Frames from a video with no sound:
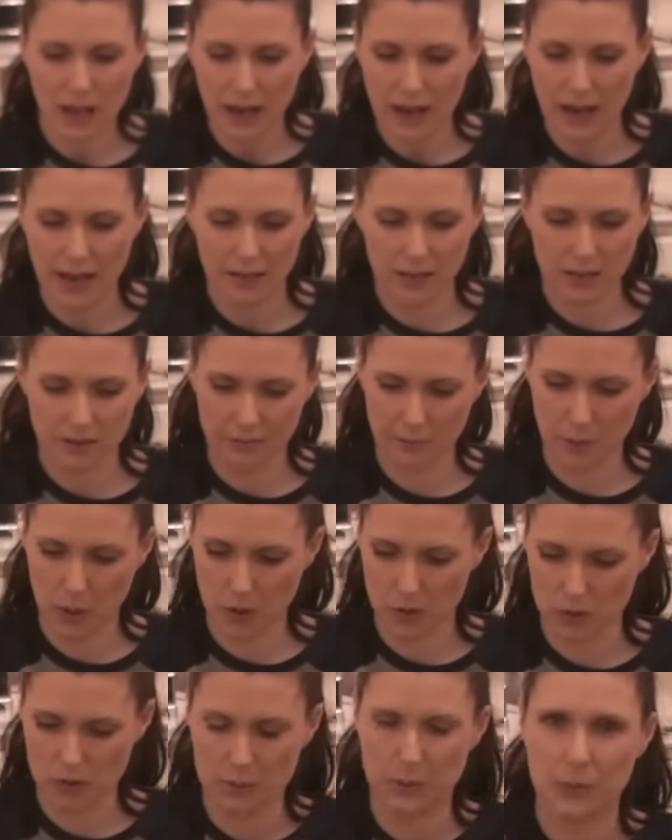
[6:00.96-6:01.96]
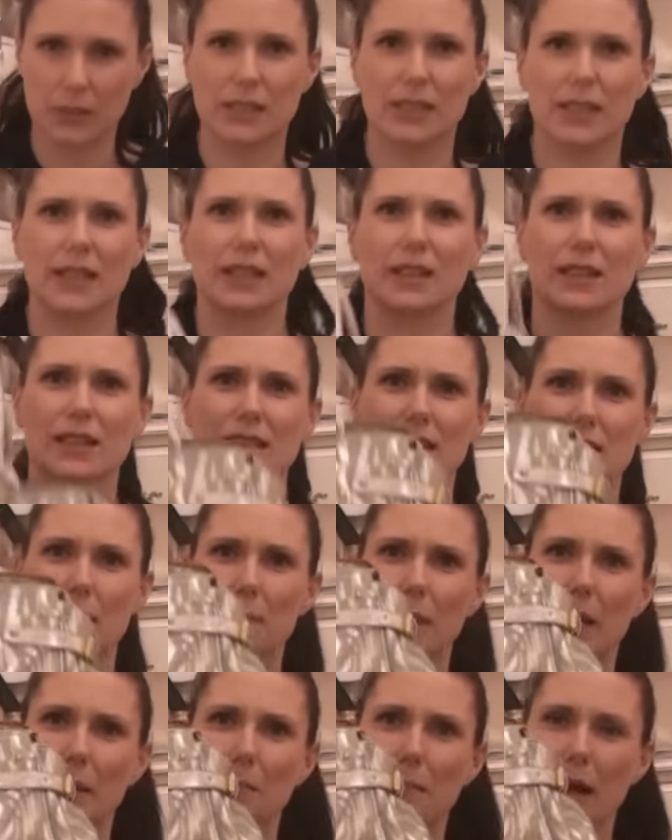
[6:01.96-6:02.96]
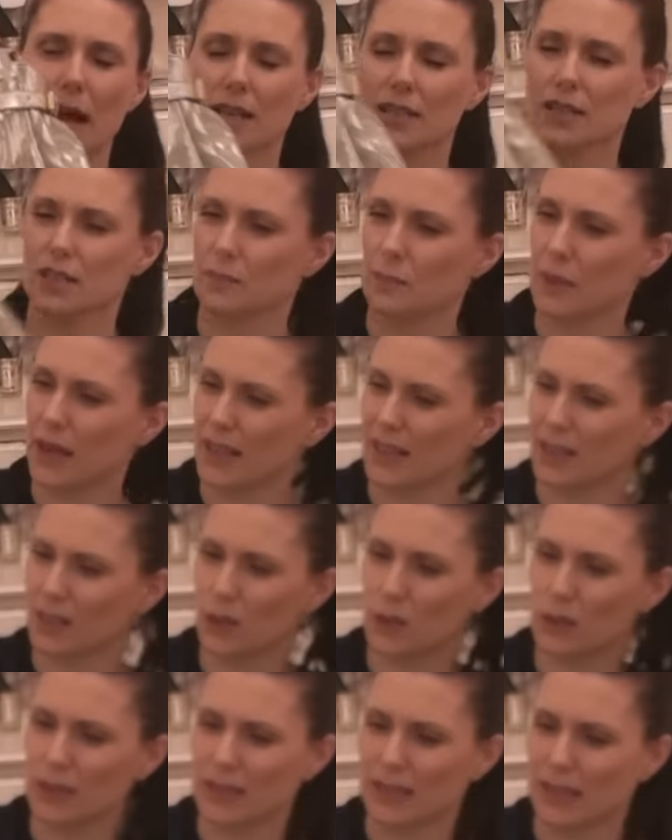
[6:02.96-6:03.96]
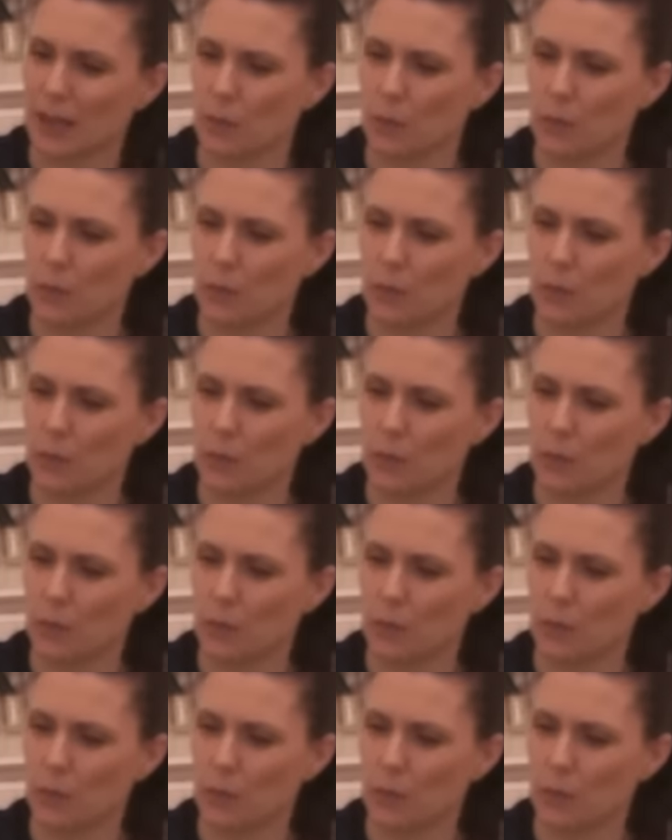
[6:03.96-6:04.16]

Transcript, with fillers: I love Paul's Boutique. This is a big massive bag. I call it like a